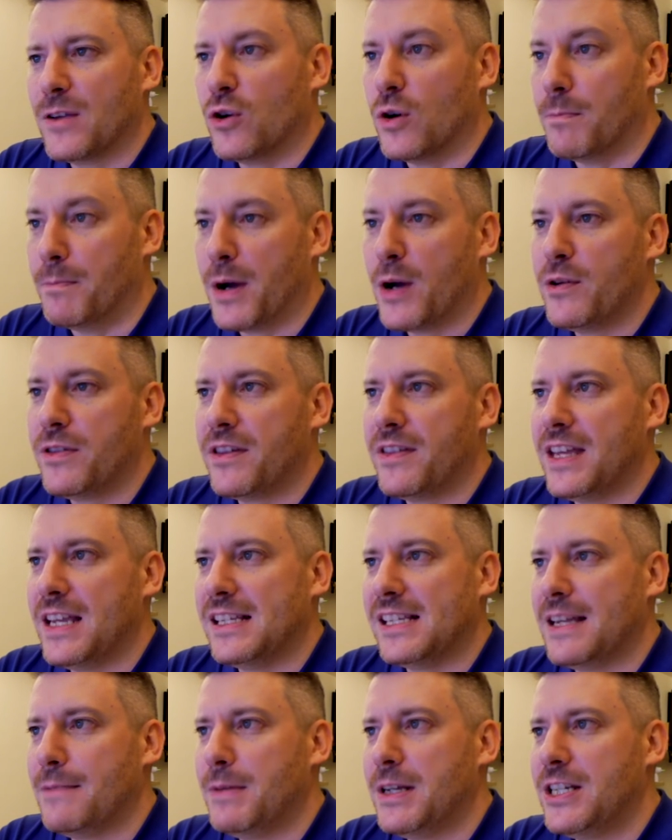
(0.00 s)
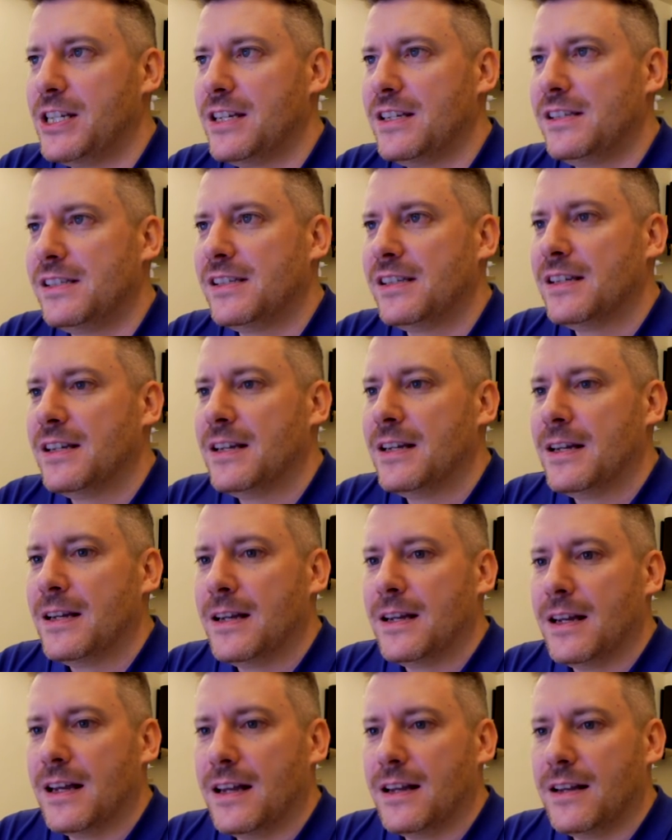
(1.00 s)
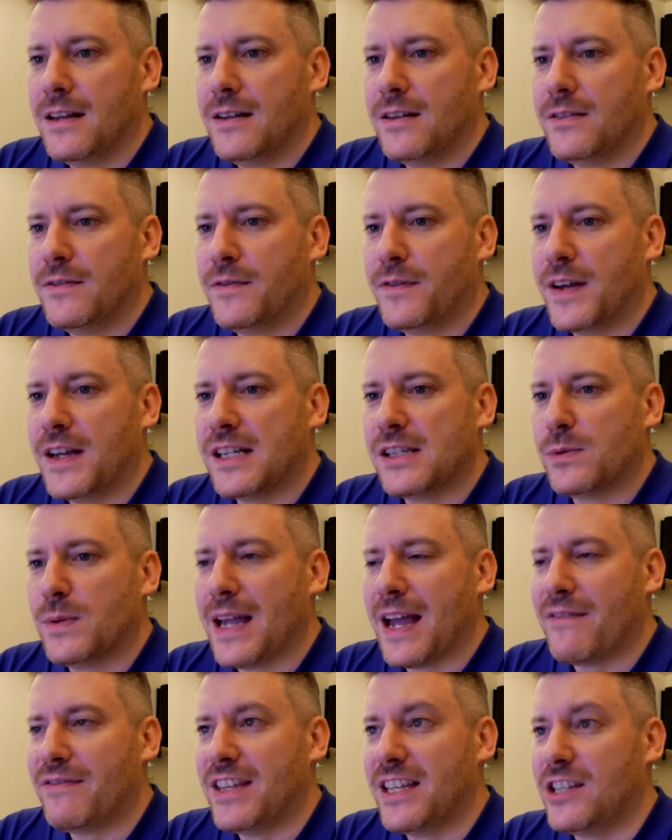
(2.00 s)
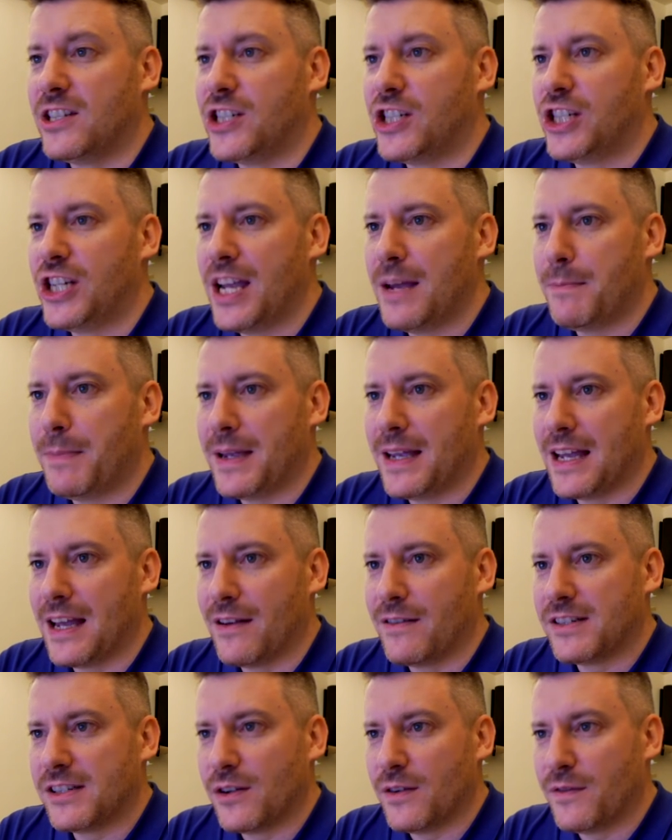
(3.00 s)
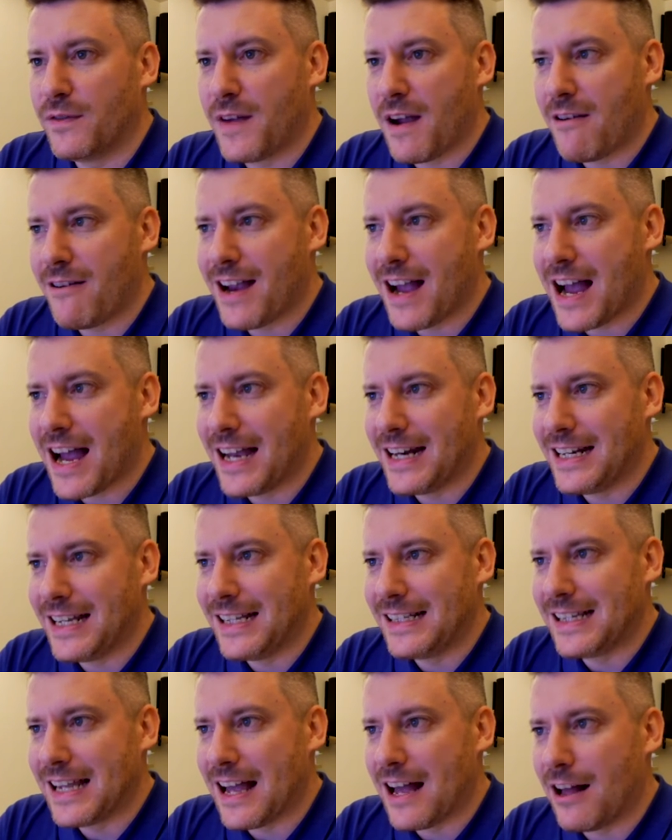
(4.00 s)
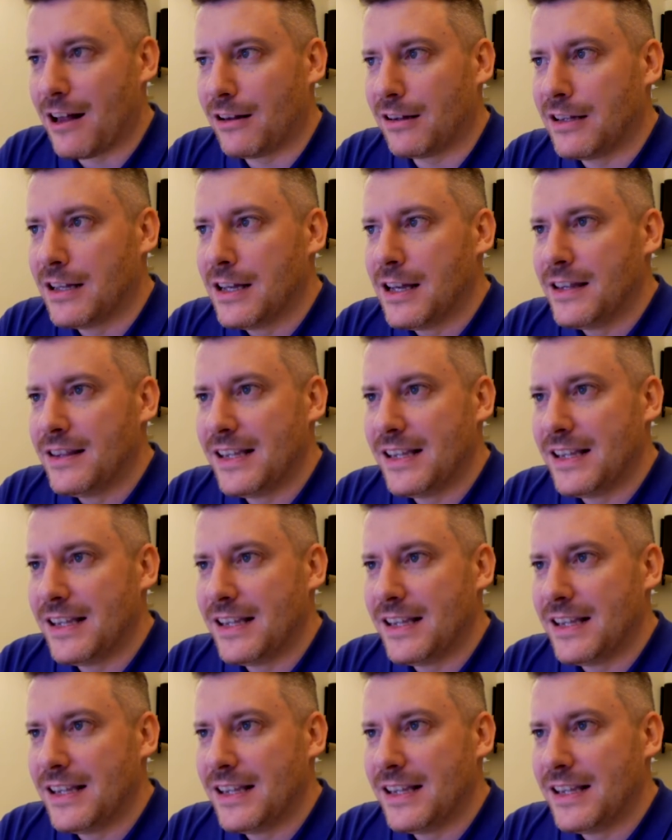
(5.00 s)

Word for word: or both of these images. First, we have this ship here. So very high detail.